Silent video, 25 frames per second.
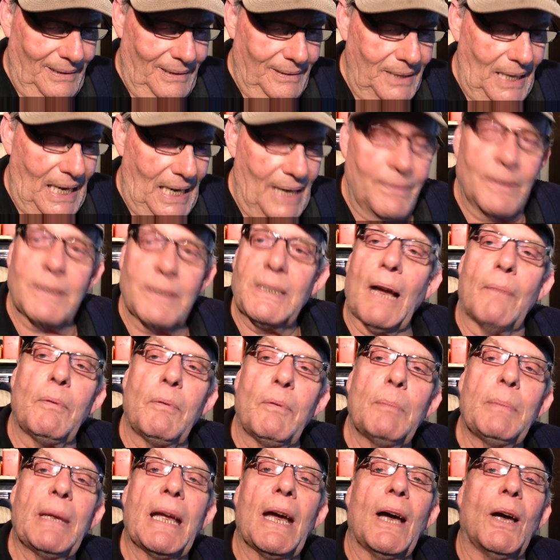David
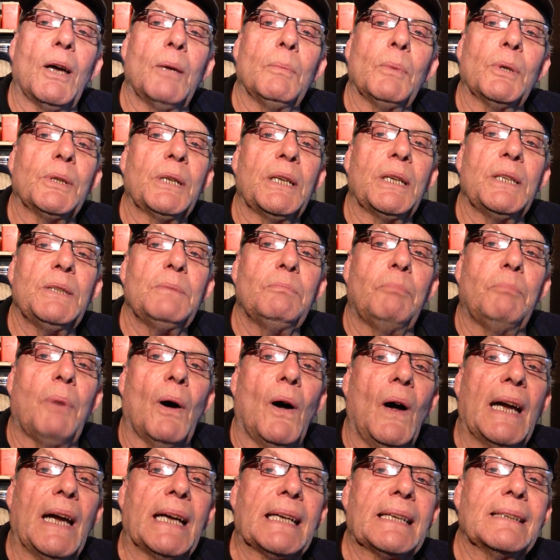doubled me home on his
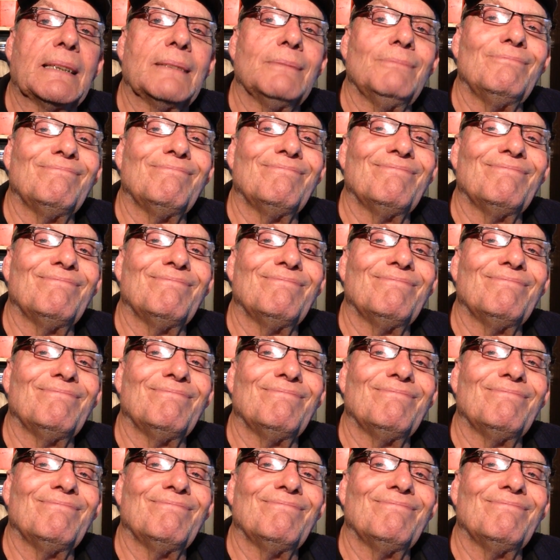bike.